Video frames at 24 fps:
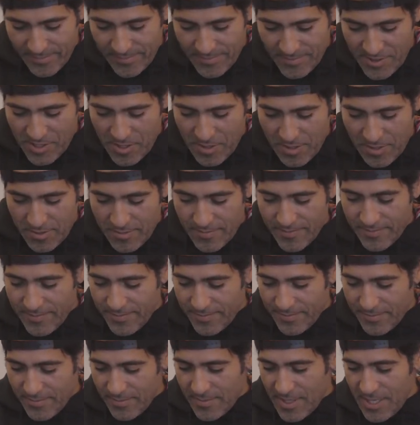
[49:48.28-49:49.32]
So
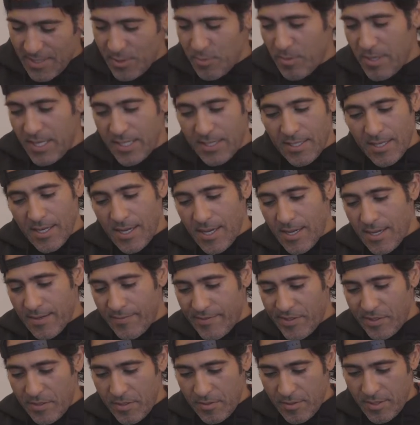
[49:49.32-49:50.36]
that's why I say I have
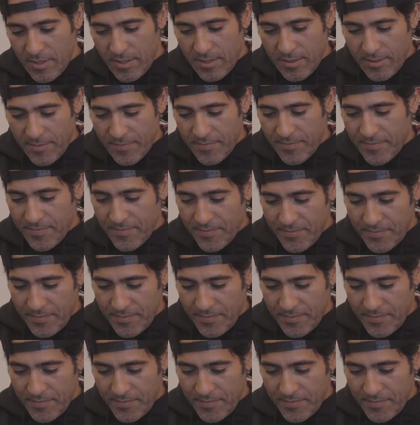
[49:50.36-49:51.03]
to do this.